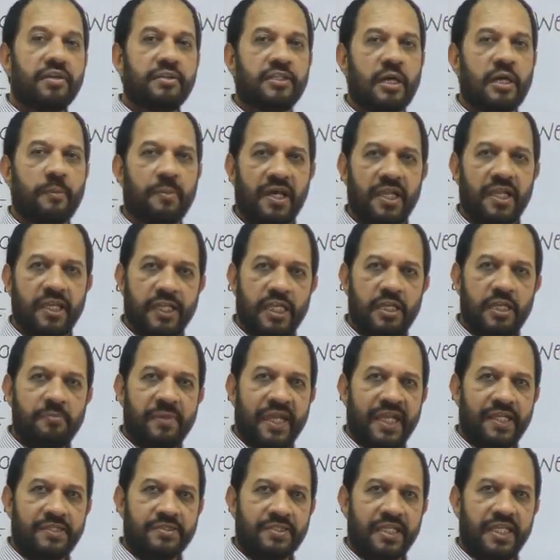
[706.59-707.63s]
Double E
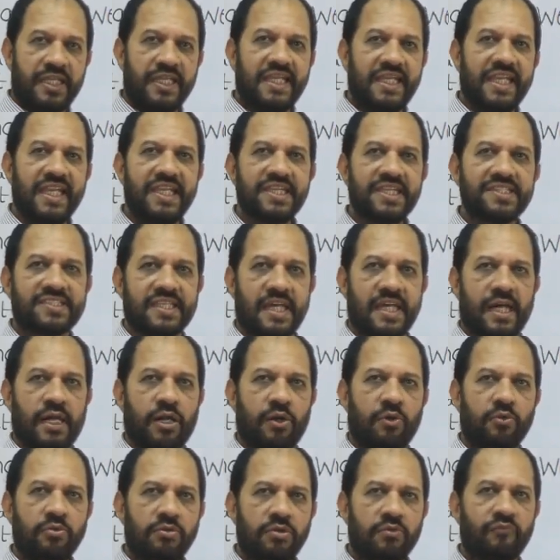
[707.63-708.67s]
makes E
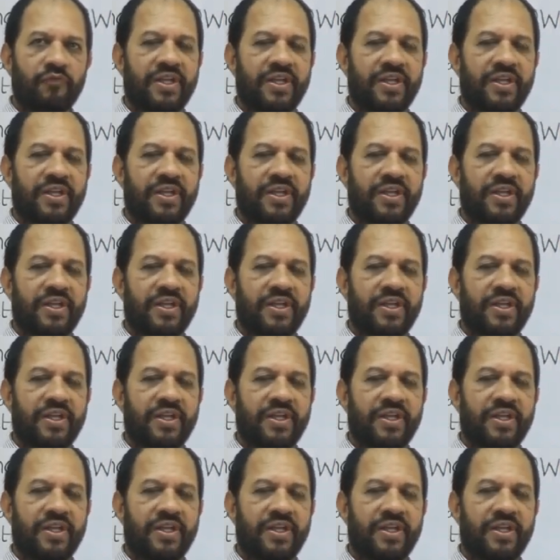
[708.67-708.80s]
sound.